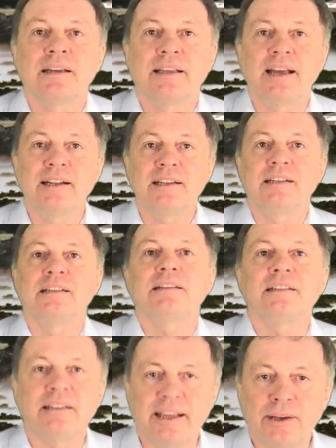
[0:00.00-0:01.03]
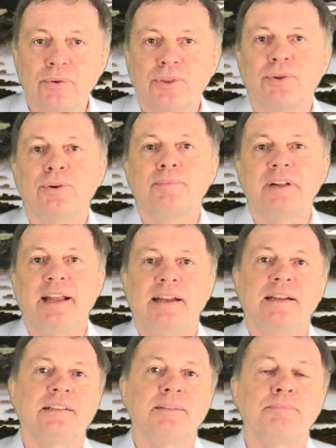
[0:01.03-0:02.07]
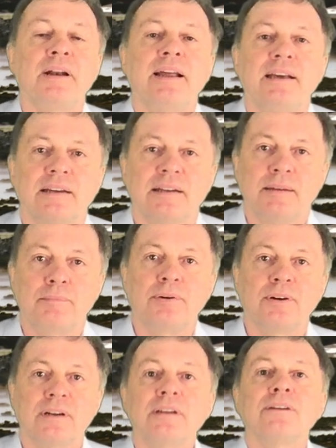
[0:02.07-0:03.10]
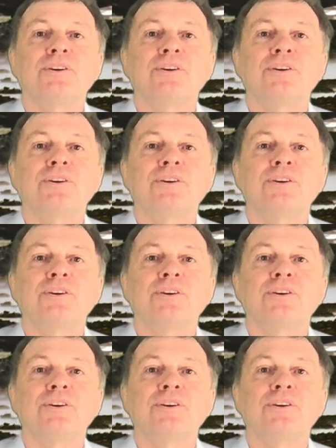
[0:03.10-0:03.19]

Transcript: can geothermal energy play an important